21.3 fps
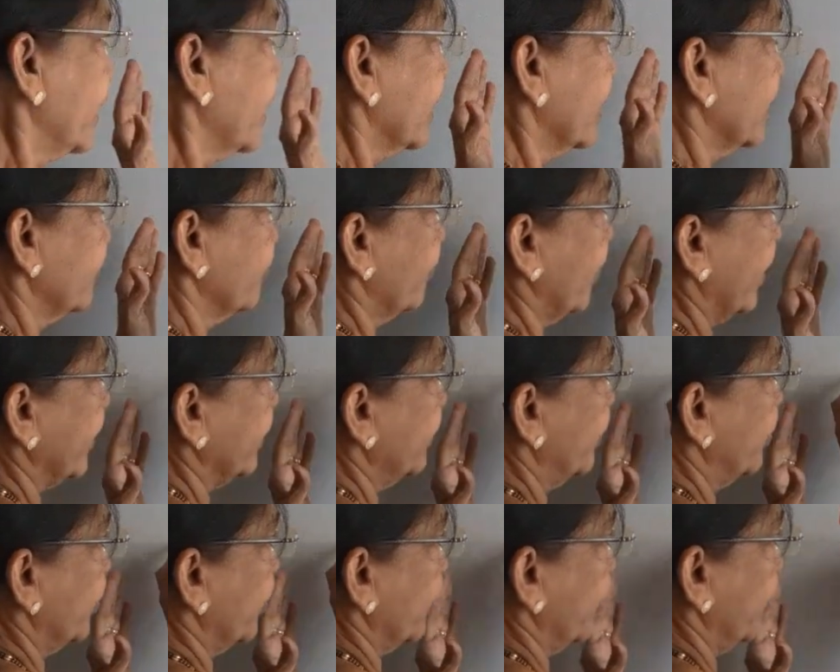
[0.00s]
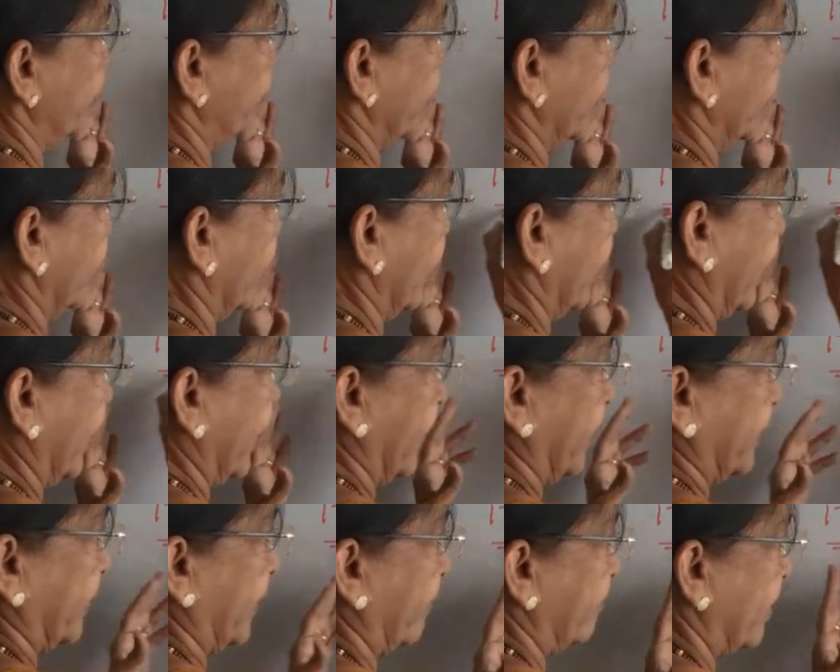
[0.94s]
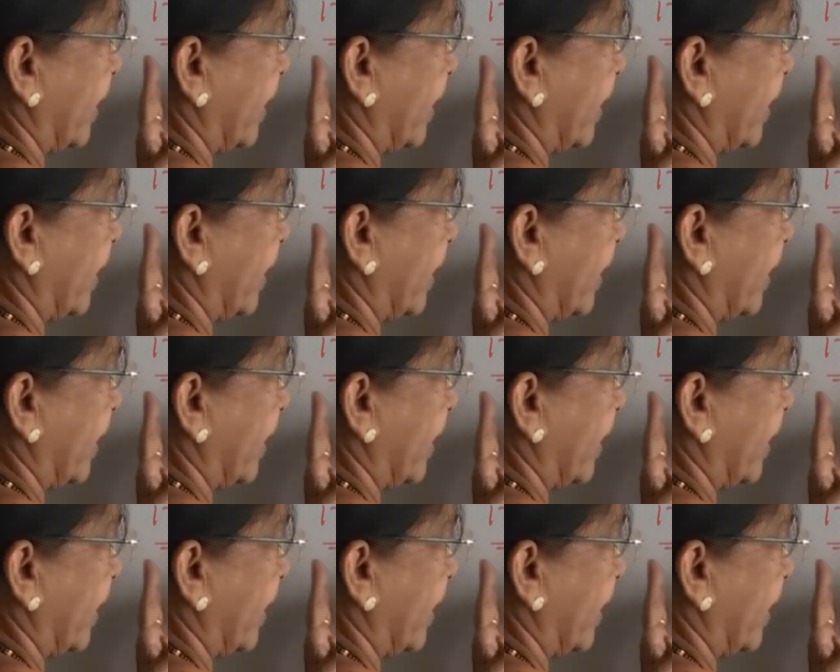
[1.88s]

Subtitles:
In one group, the